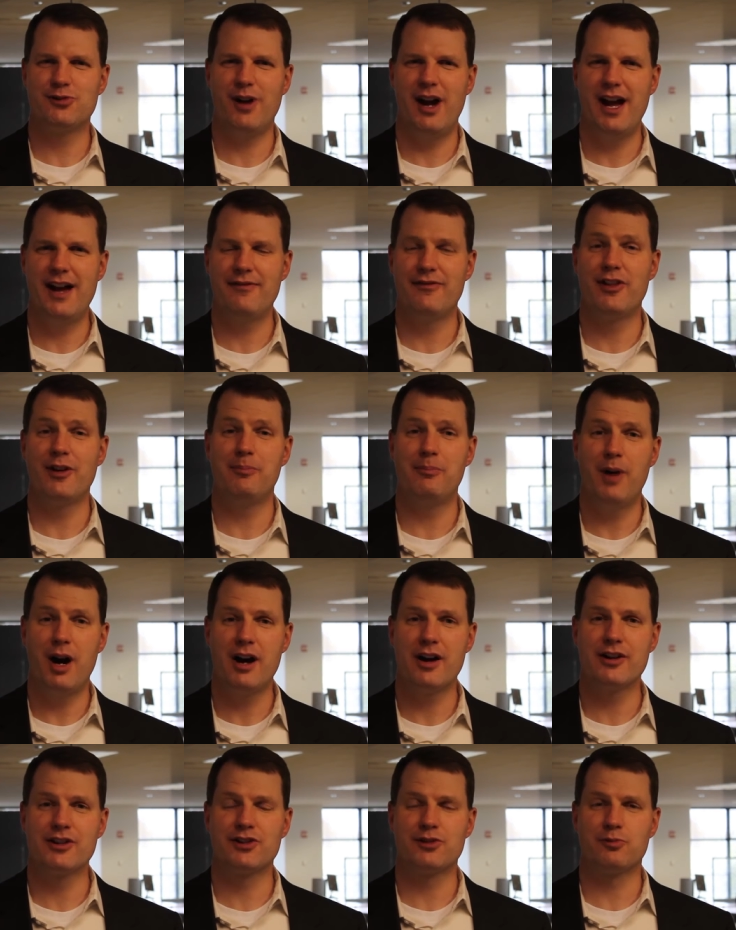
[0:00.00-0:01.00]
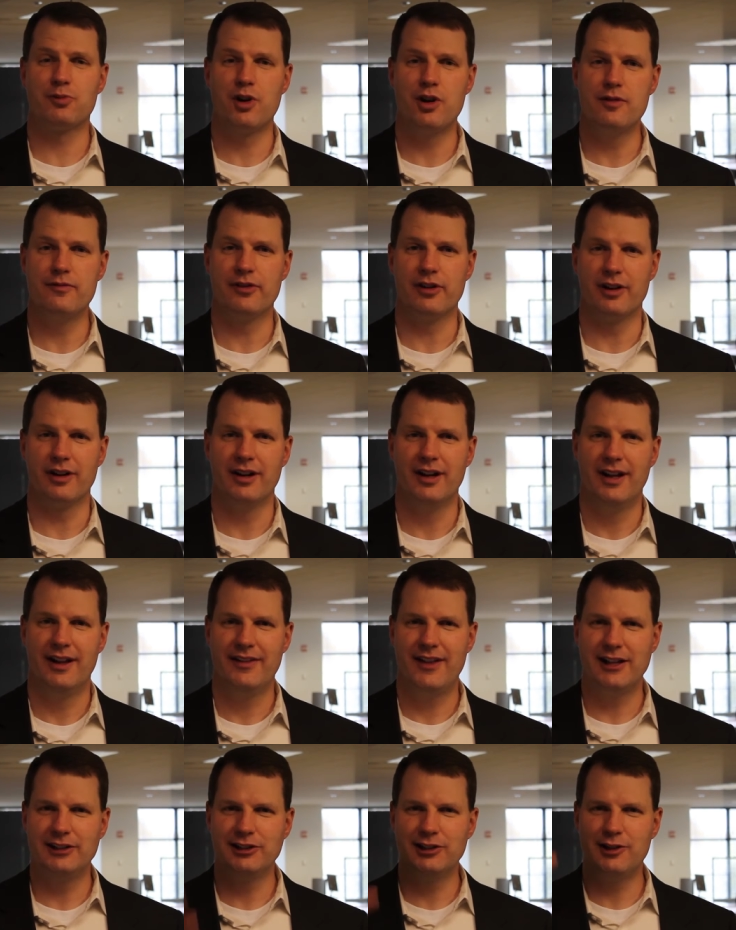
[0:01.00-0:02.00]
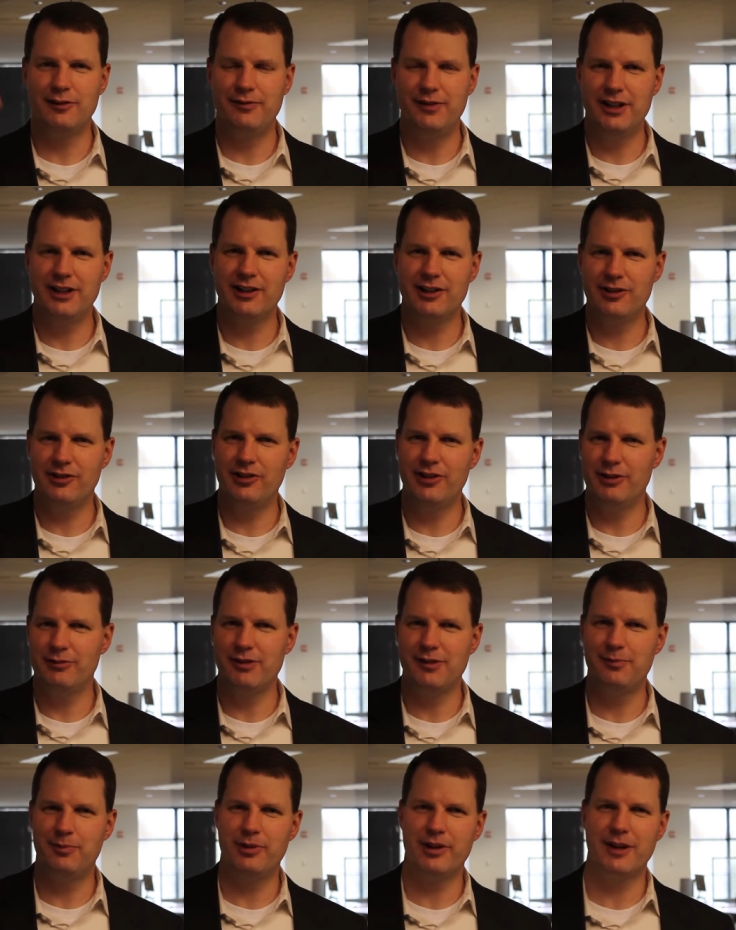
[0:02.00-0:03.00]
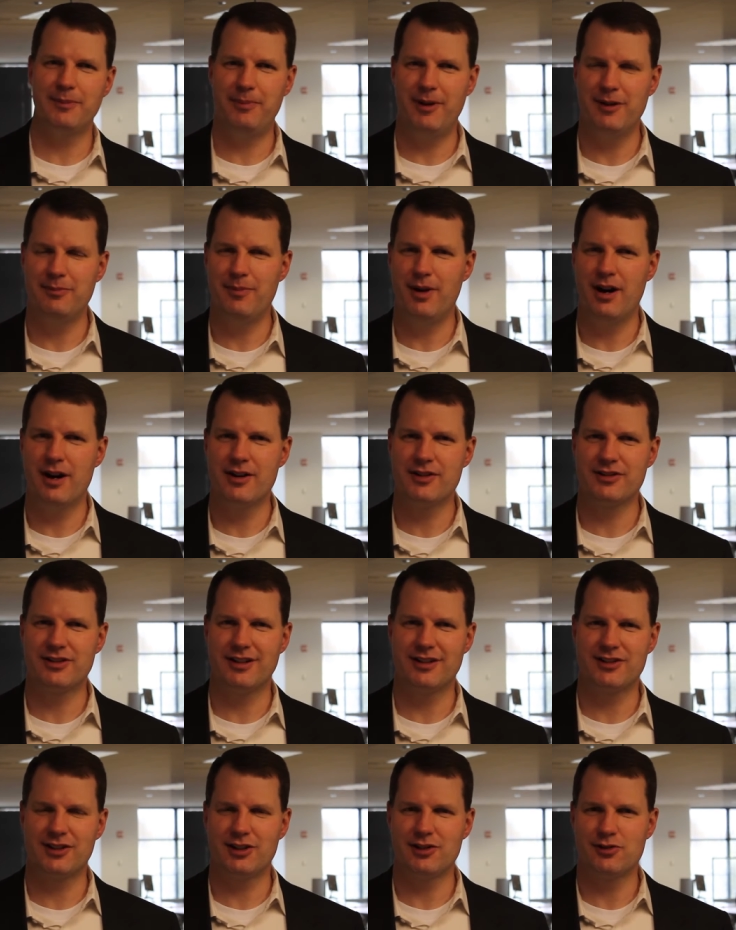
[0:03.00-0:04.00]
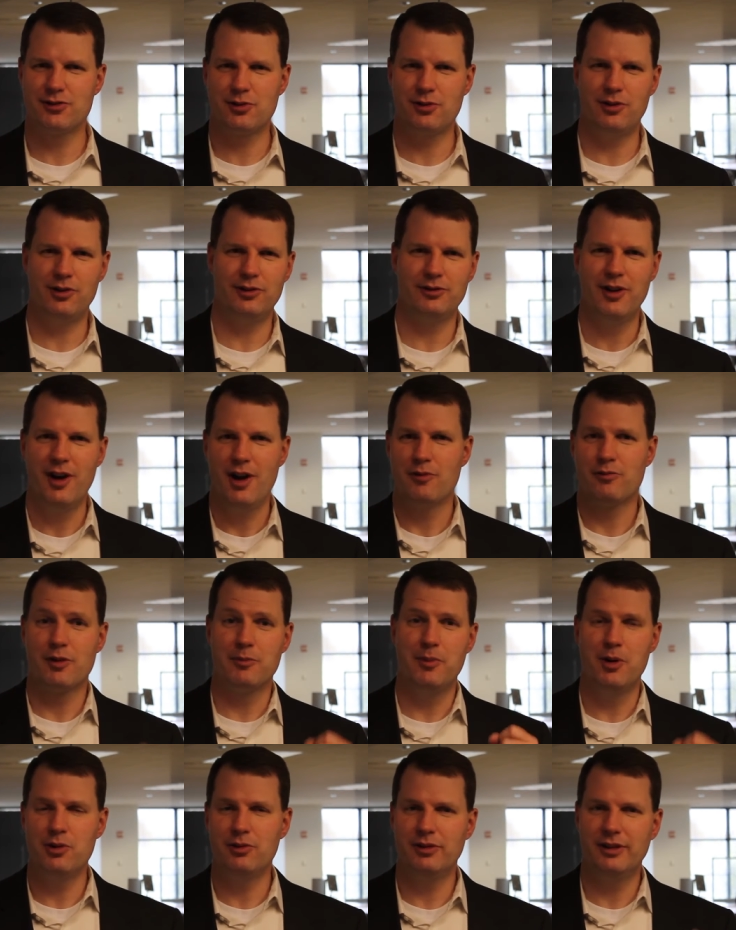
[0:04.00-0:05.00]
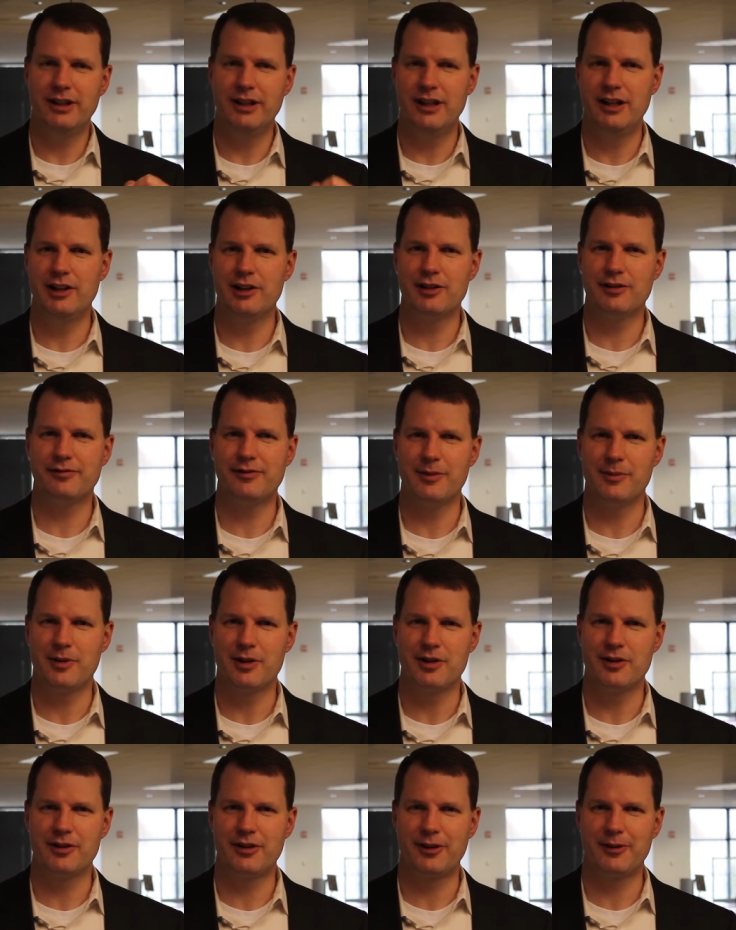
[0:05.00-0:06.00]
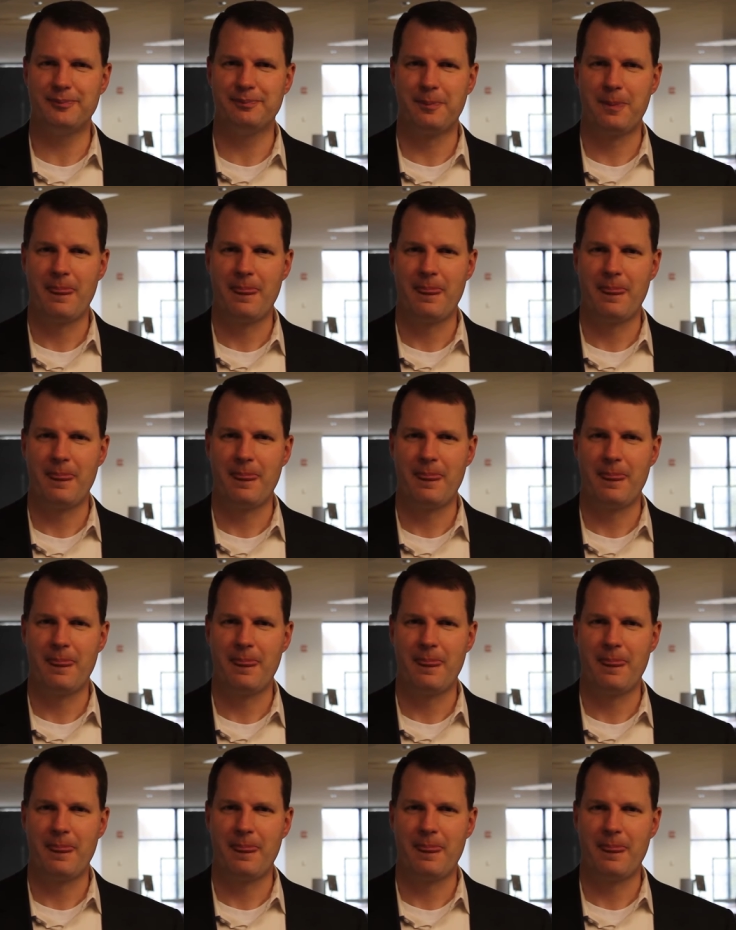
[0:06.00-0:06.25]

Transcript: drive the Mars rover, that little vehicle that we've put up on Mars that's controlled remotely here from Earth?